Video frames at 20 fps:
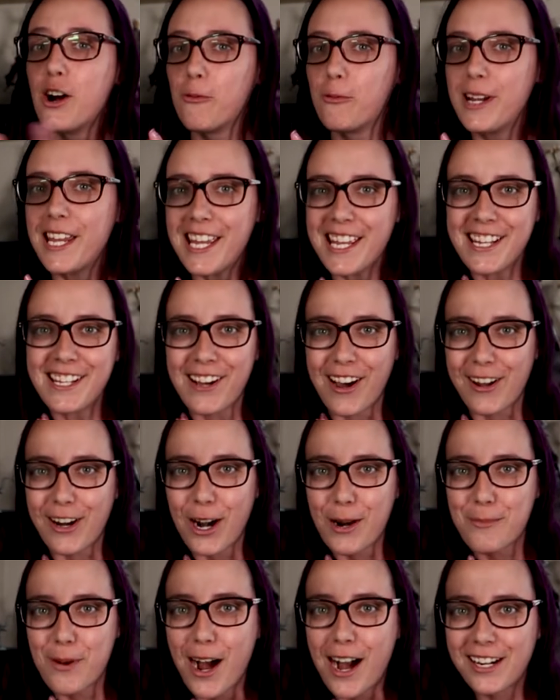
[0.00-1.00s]
We got
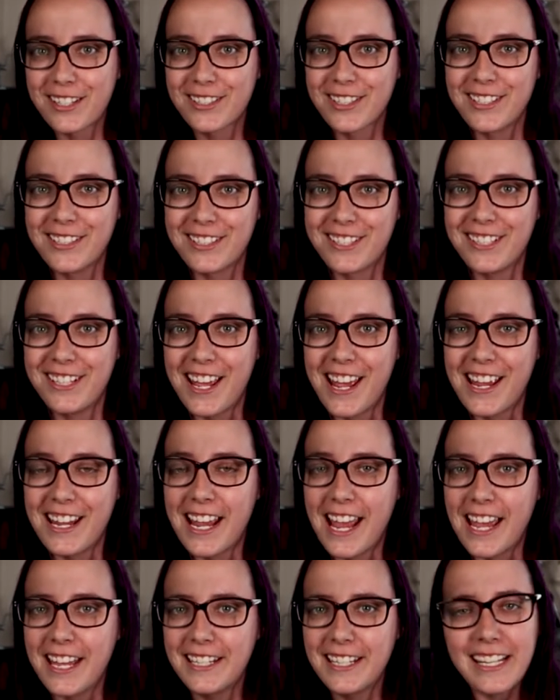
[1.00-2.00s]
our box in
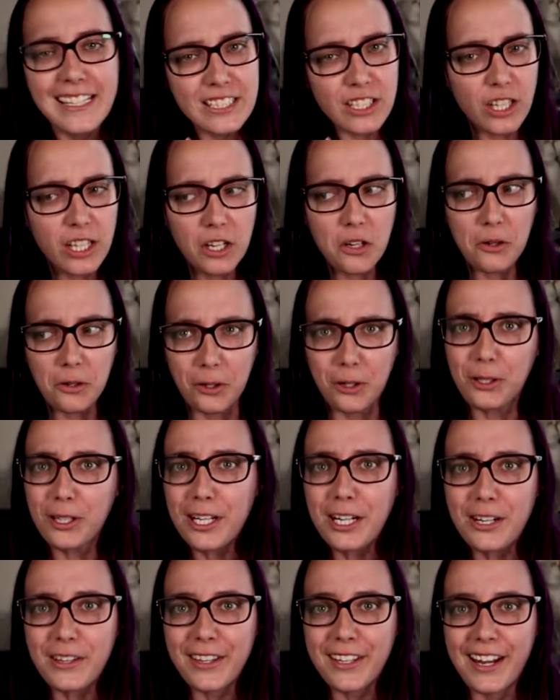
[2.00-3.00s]
today, and it's a little
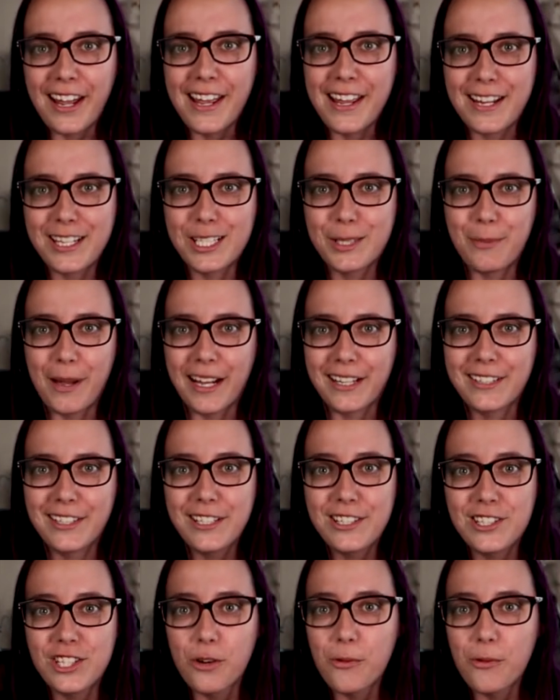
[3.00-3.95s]
earlier than I expected,